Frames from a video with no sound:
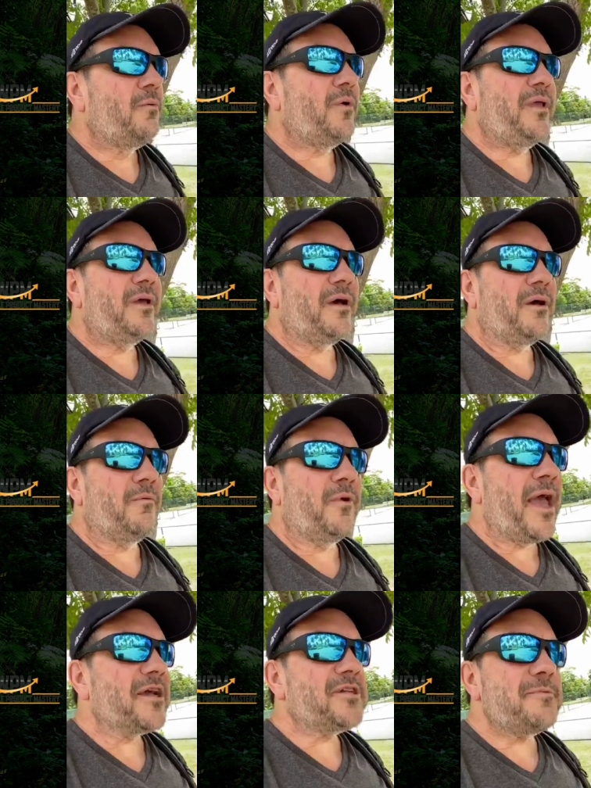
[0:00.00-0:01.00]
We
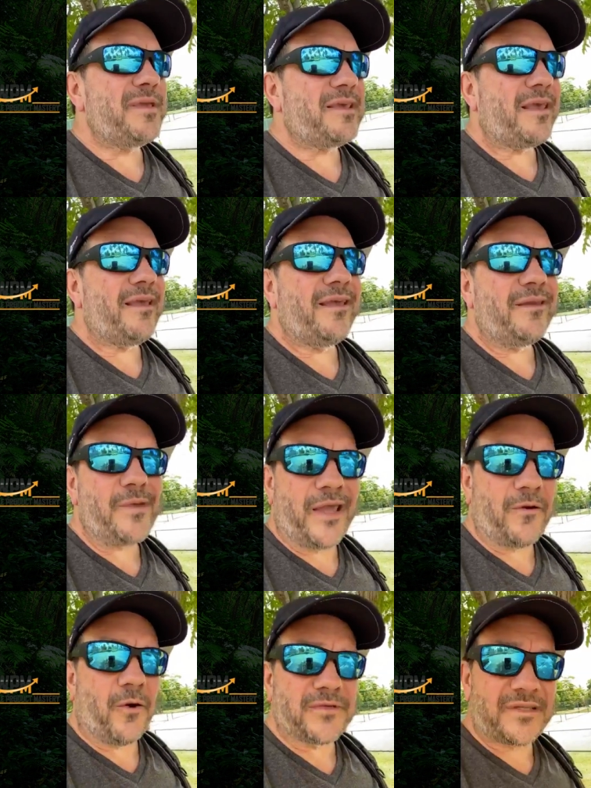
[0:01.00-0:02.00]
actually became
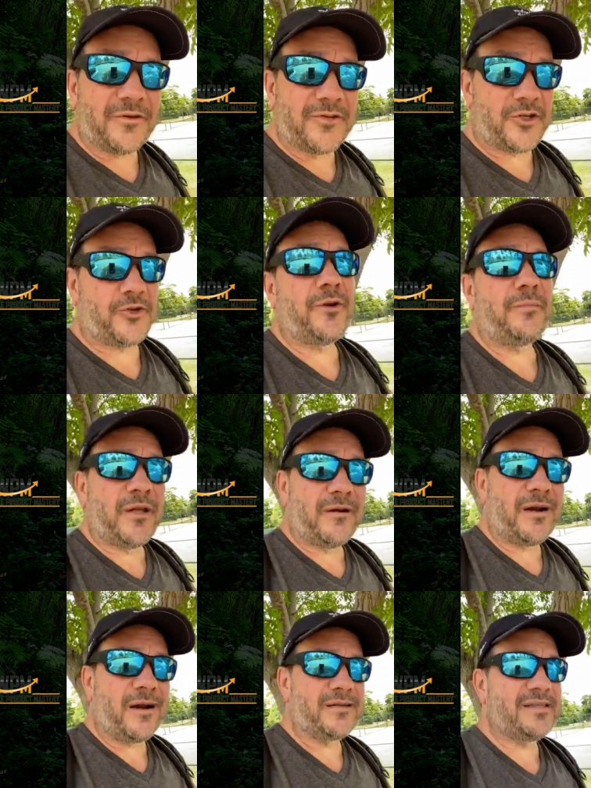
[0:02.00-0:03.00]
a wholesale
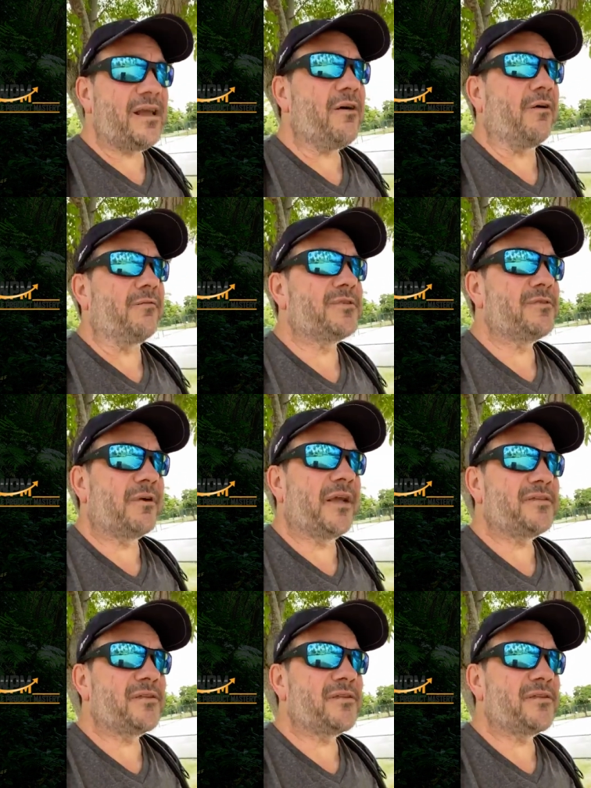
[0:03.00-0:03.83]
distributor ourselves, right?